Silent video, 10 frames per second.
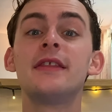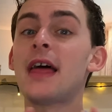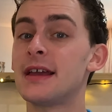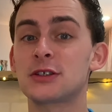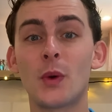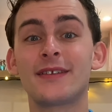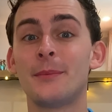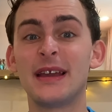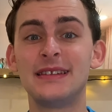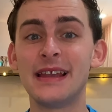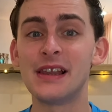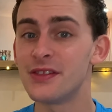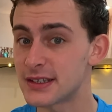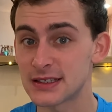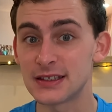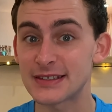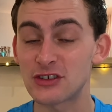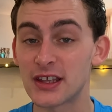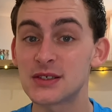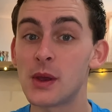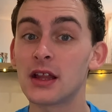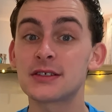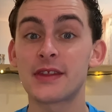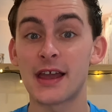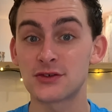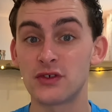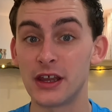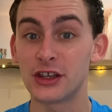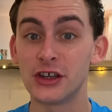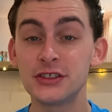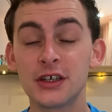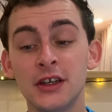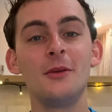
That is quite a big deal in this industry as well, so that is really good.